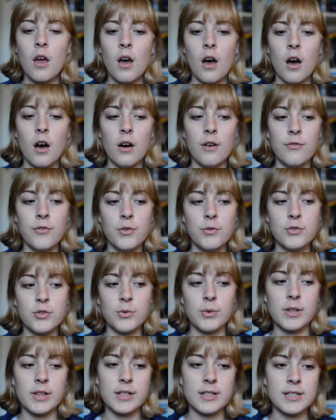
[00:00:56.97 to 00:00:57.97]
of you
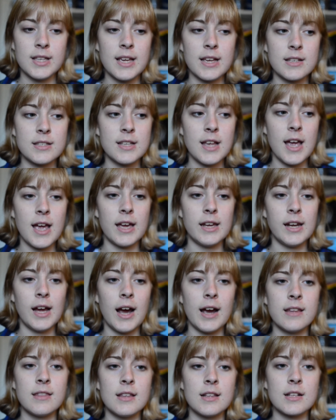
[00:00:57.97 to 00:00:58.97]
doing these things? And
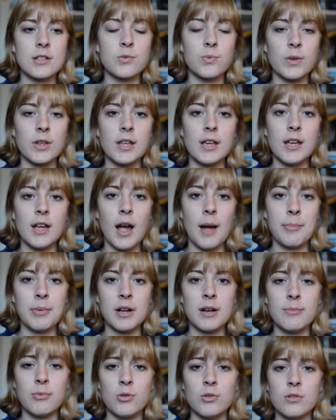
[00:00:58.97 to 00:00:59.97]
I think that's really
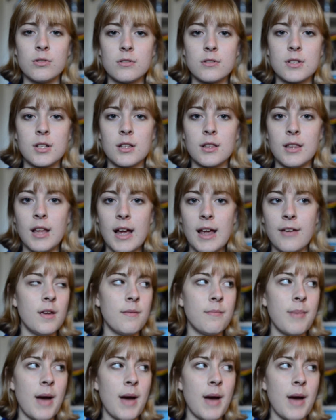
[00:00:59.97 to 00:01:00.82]
applicable to life.